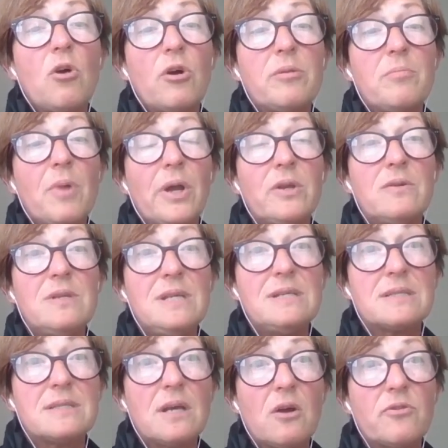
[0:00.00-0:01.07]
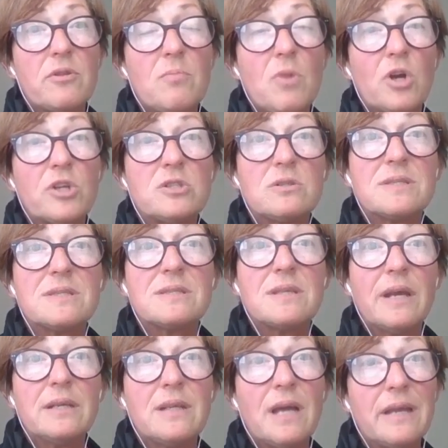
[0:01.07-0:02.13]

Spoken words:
on MyUnisa on the module site.